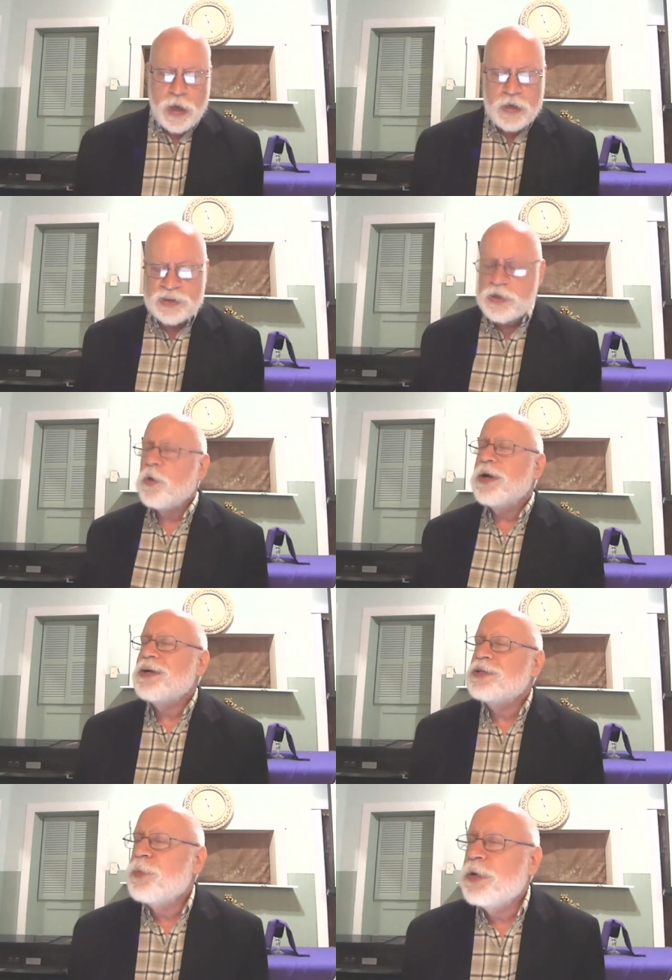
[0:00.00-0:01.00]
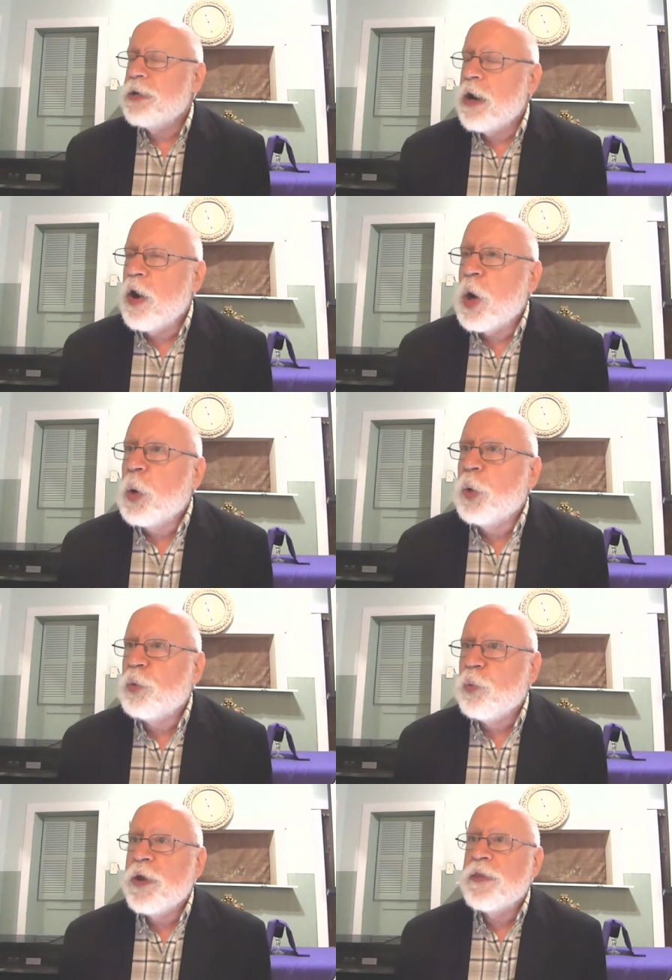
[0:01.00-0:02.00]
And so it is within our
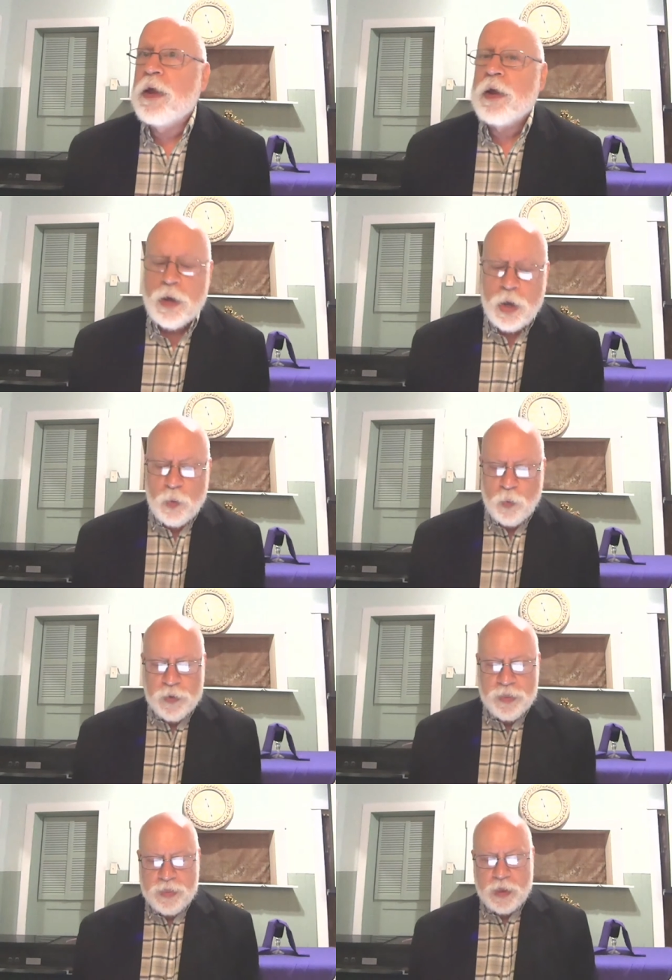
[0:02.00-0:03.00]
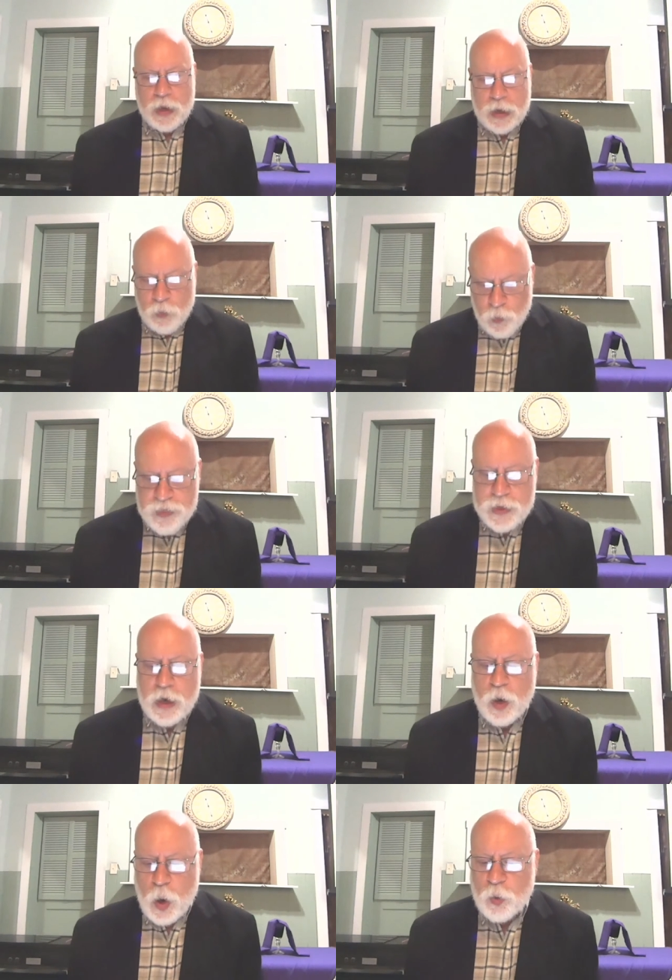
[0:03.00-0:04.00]
own with with within
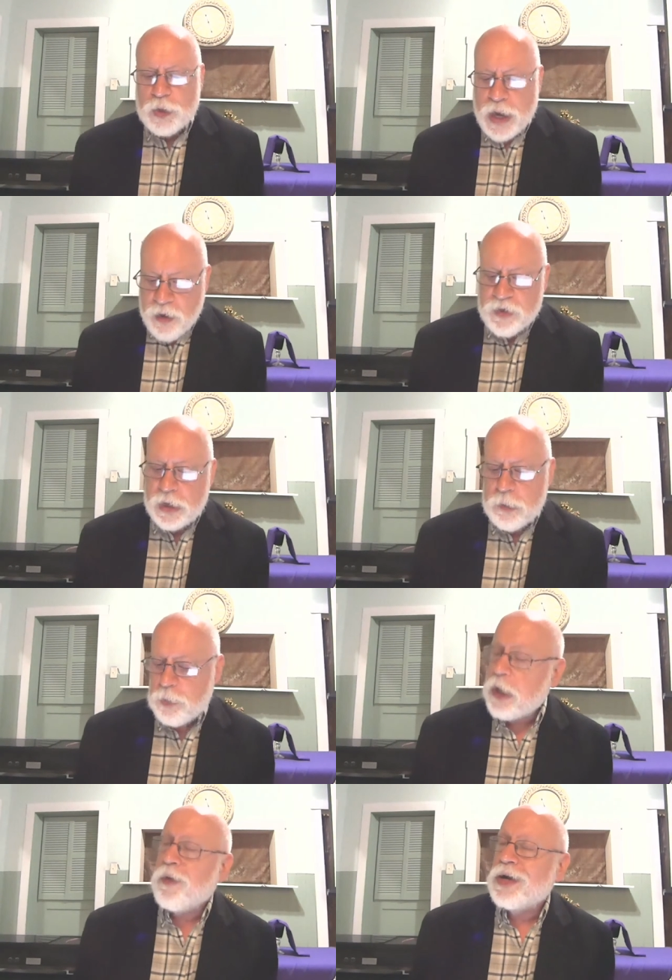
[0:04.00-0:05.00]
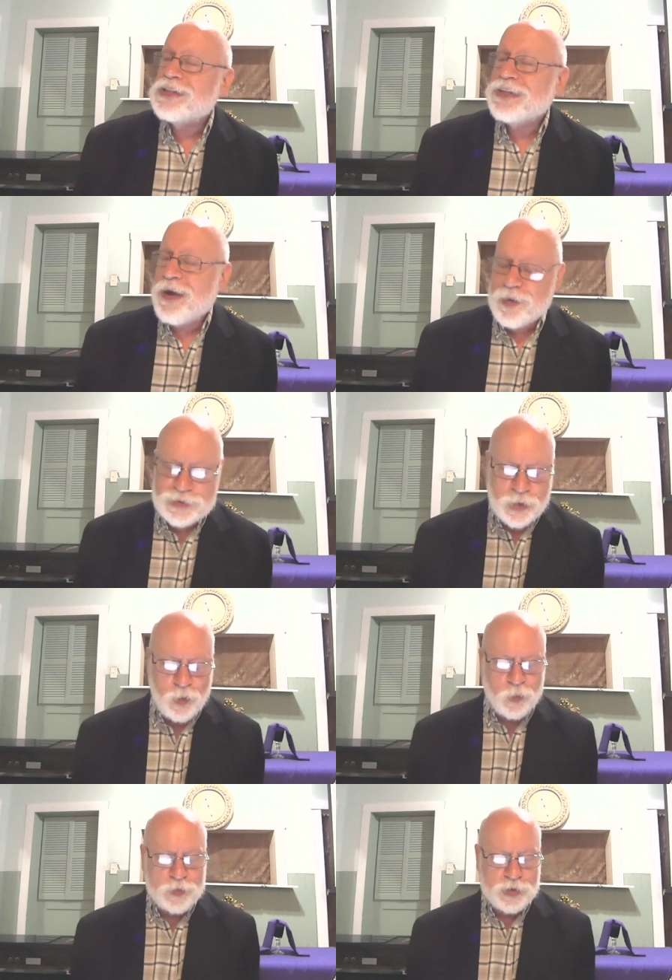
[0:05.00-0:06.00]
our own heavenly parents'
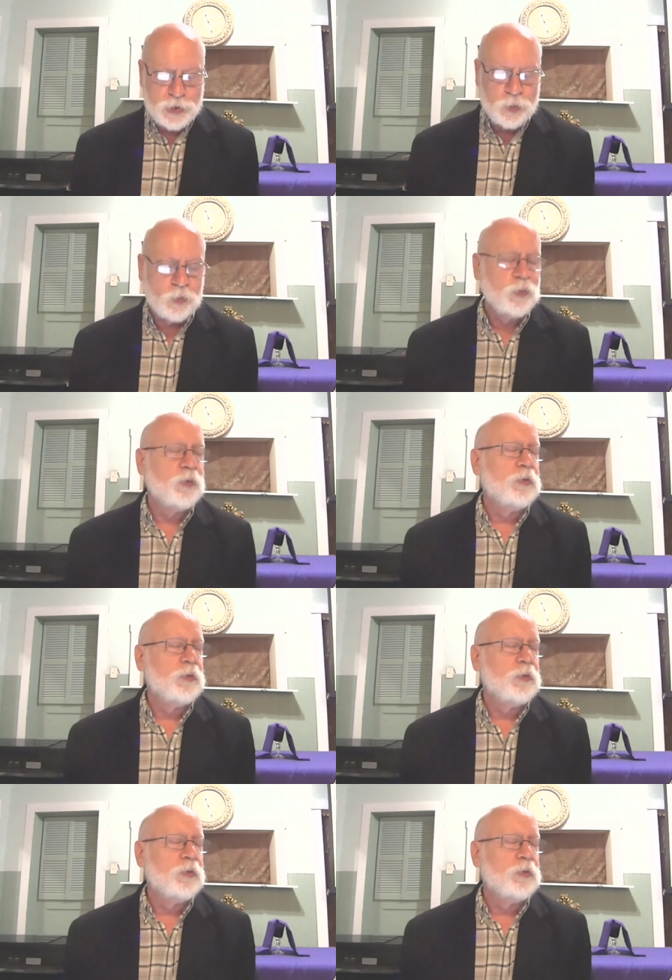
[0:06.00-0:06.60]
household too.